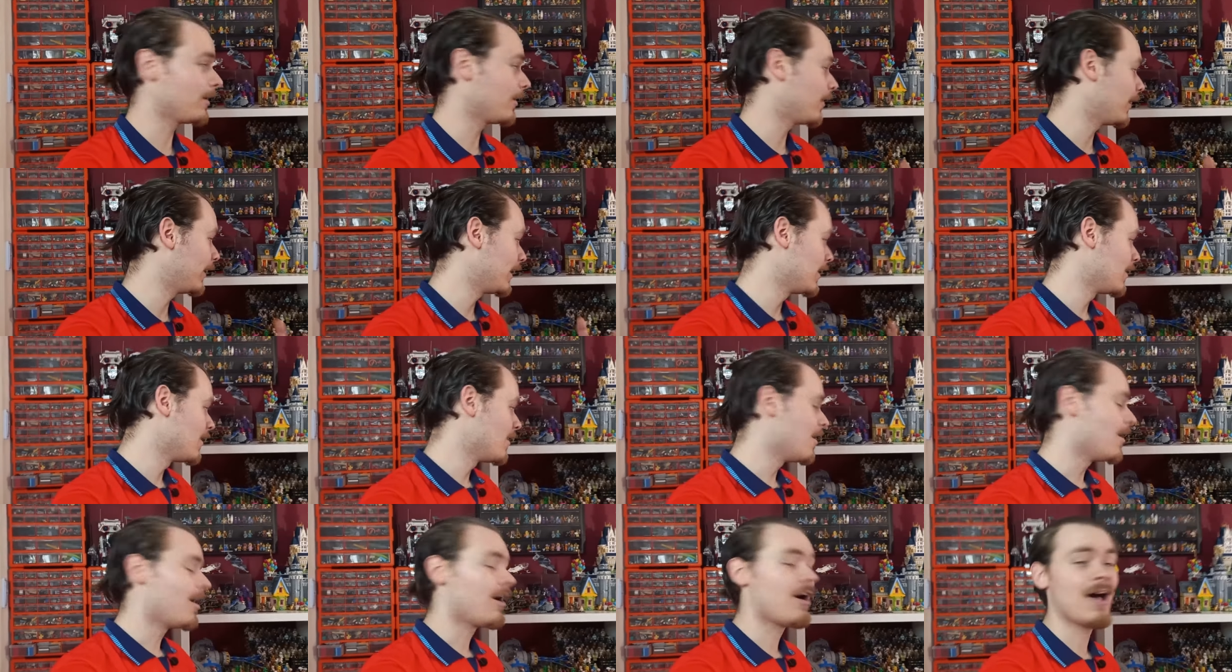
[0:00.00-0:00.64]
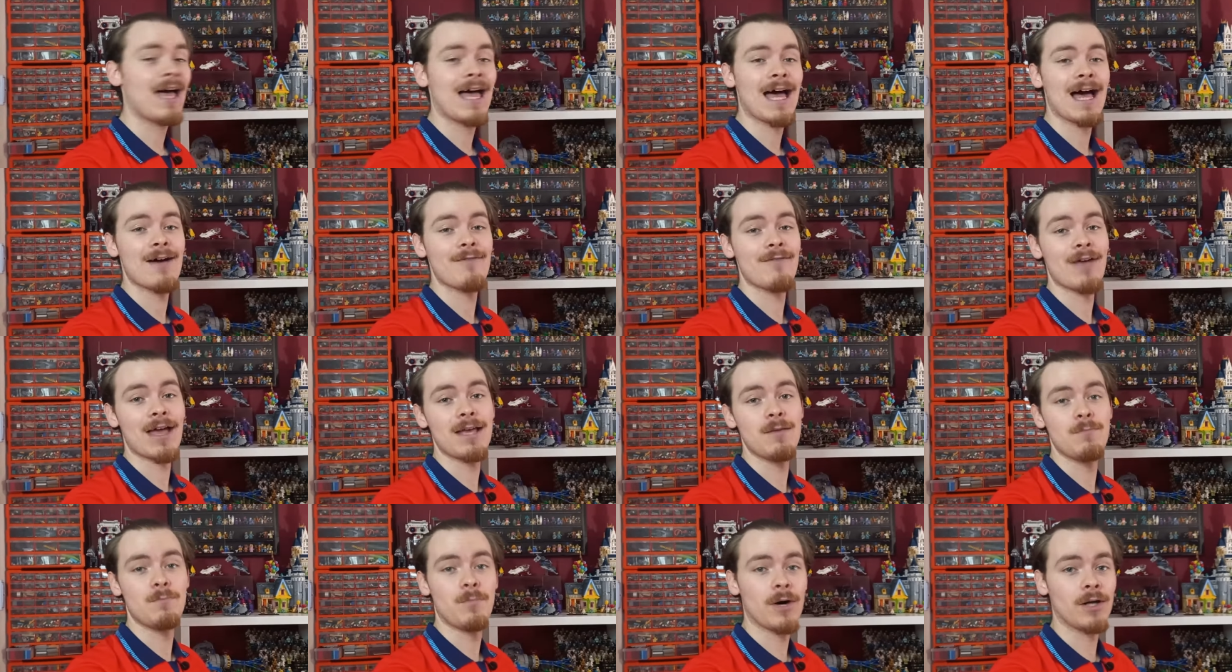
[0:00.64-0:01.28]
Like, I have
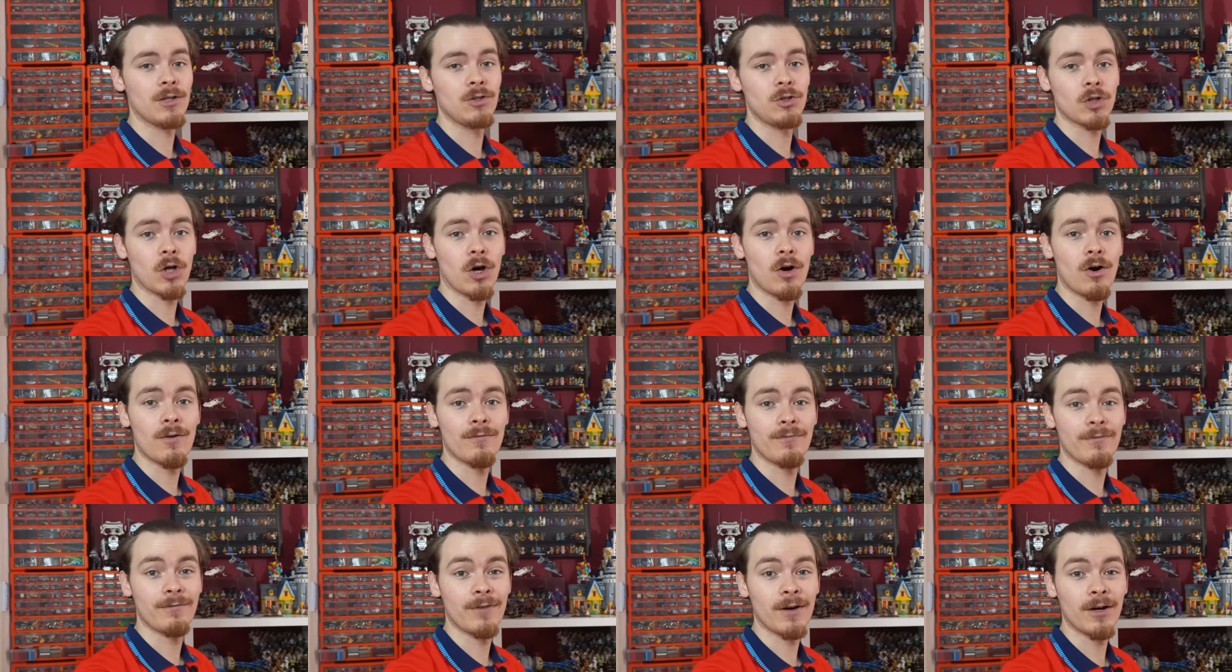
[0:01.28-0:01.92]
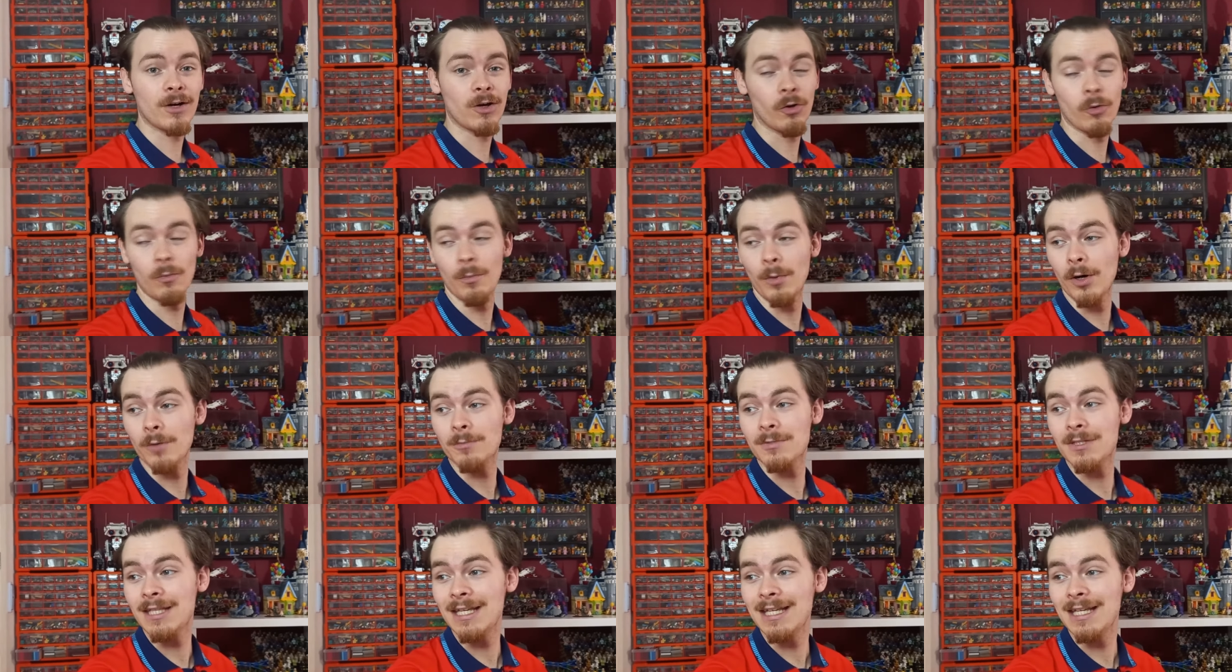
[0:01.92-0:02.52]
a bunch of Funko Pops.